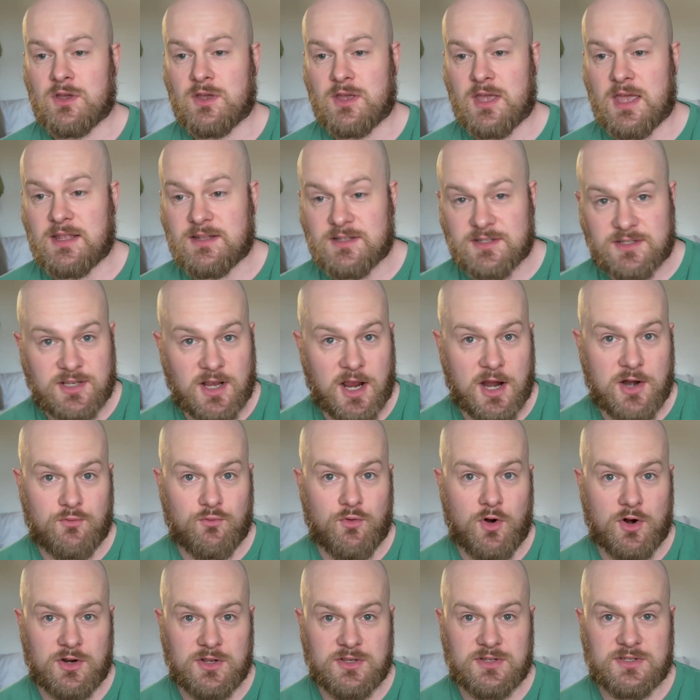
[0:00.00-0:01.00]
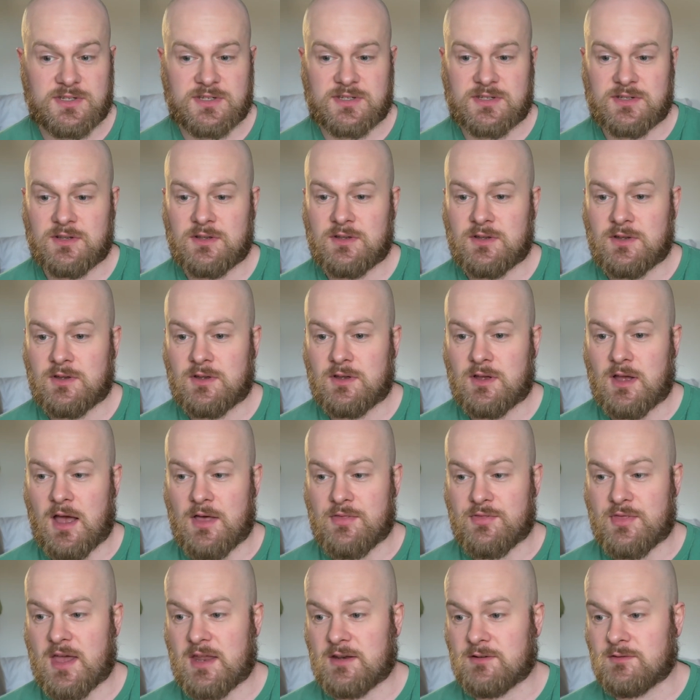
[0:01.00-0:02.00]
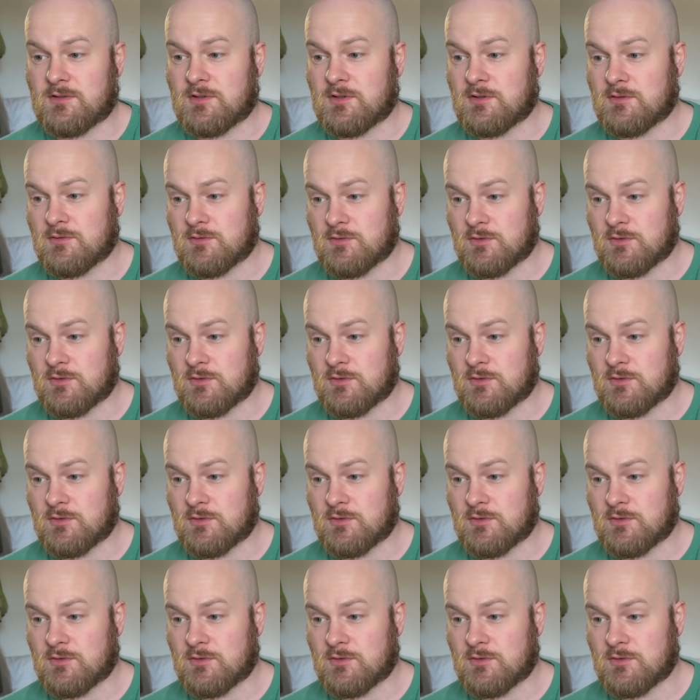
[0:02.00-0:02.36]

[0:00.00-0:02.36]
Inside runners and then